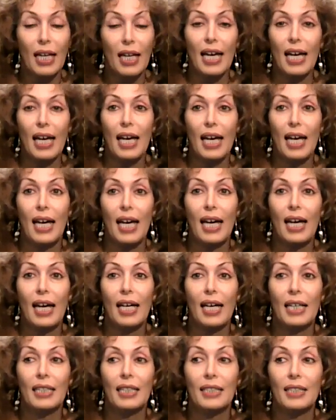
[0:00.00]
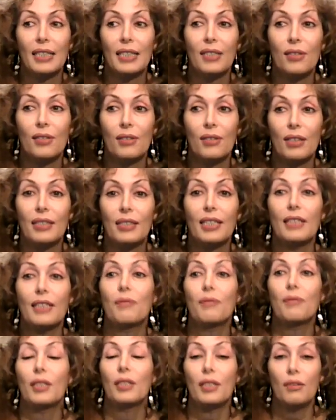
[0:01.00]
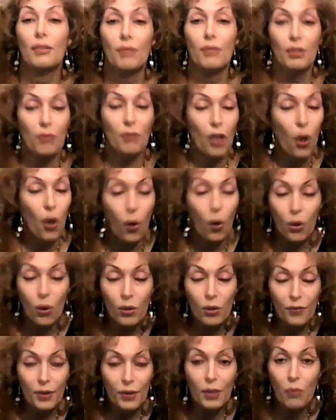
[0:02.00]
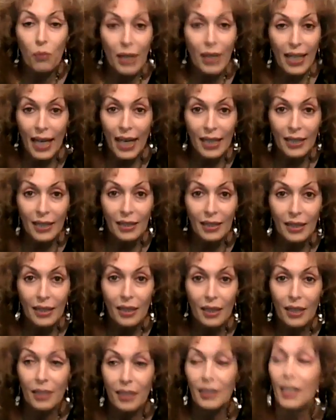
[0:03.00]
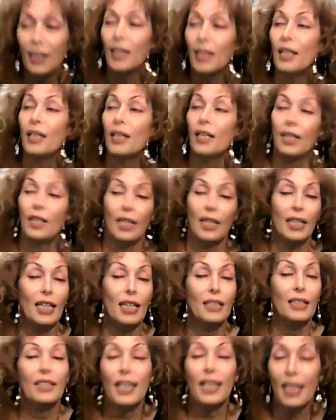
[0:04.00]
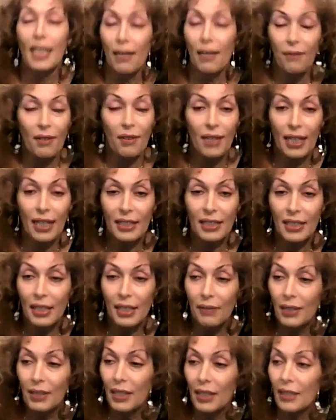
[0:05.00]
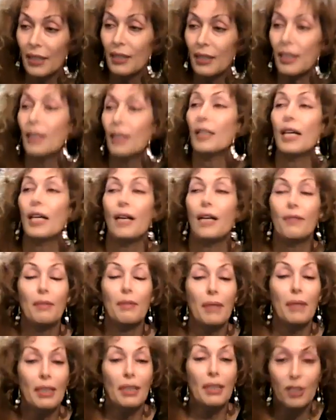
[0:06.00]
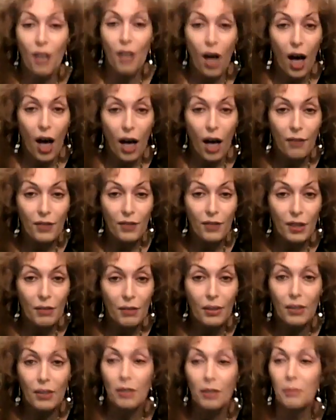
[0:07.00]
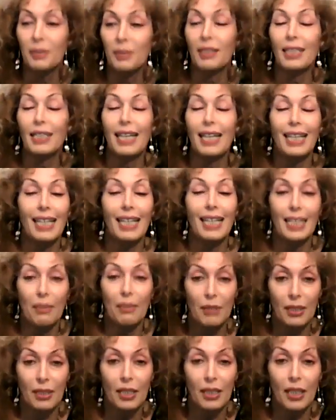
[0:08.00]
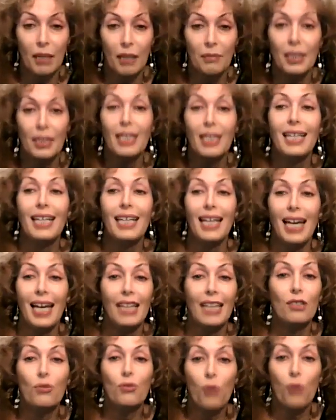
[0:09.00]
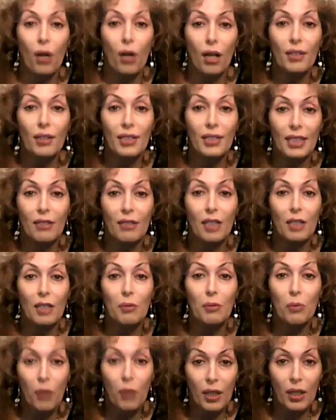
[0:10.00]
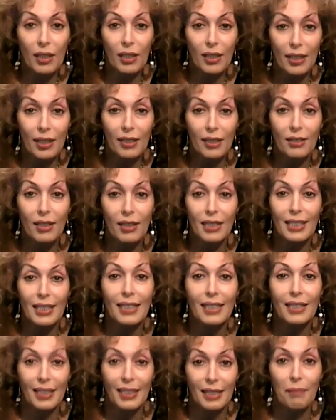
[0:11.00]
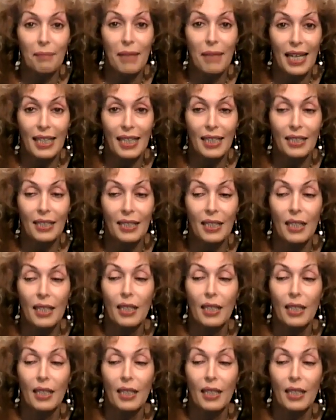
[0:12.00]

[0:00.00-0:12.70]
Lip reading: and they said it would hold for the weekend because, again, day after Thanksgiving, everybody was off, so they weren't going to be able to get anyone to come and do all this incredible work, that's anticipated.